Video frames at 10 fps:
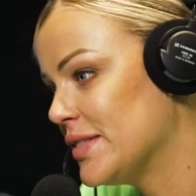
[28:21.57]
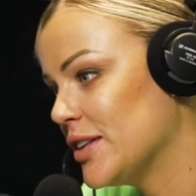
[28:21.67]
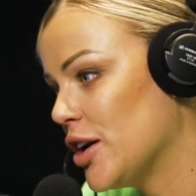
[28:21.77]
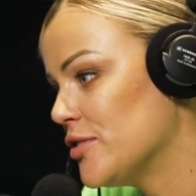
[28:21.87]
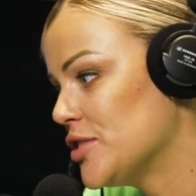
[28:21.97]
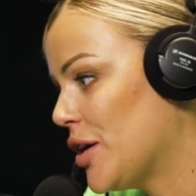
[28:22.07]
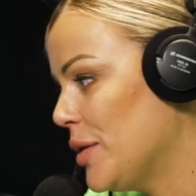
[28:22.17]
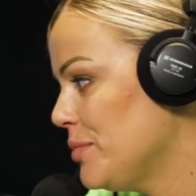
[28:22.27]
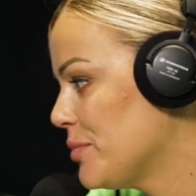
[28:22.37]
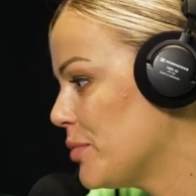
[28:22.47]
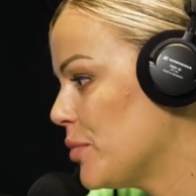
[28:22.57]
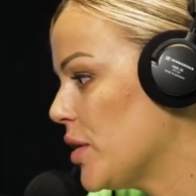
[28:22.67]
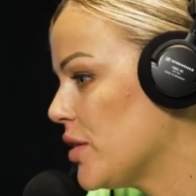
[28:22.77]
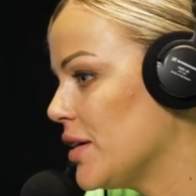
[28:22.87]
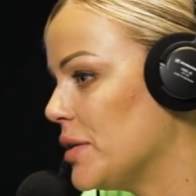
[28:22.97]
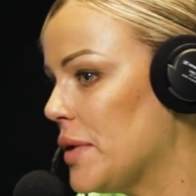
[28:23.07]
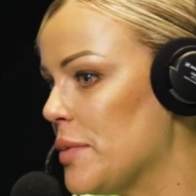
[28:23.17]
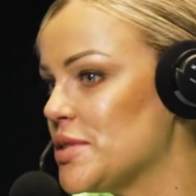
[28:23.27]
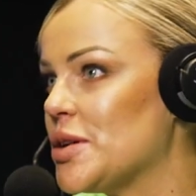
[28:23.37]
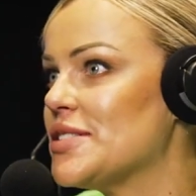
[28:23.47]
over time with um,
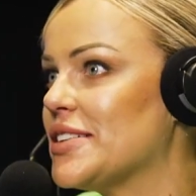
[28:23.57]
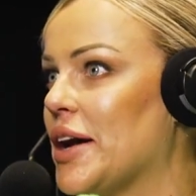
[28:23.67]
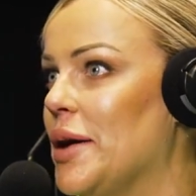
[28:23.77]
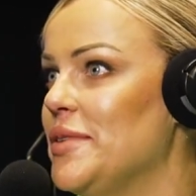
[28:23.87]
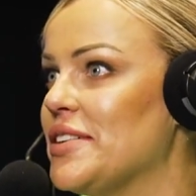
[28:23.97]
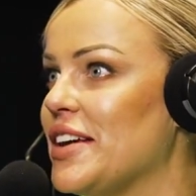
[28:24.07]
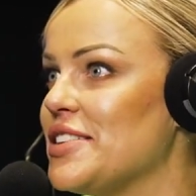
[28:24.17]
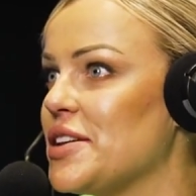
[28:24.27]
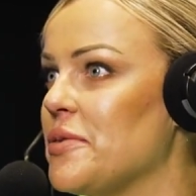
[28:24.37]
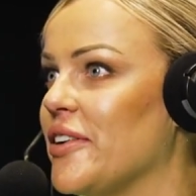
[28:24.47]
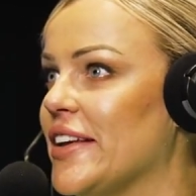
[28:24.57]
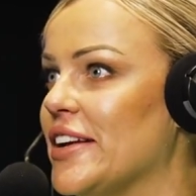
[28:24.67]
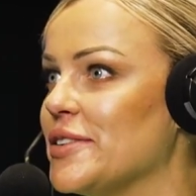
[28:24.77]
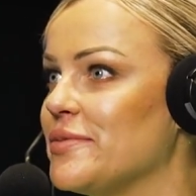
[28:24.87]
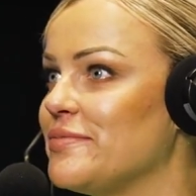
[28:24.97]
episodes to come and, and see where I land.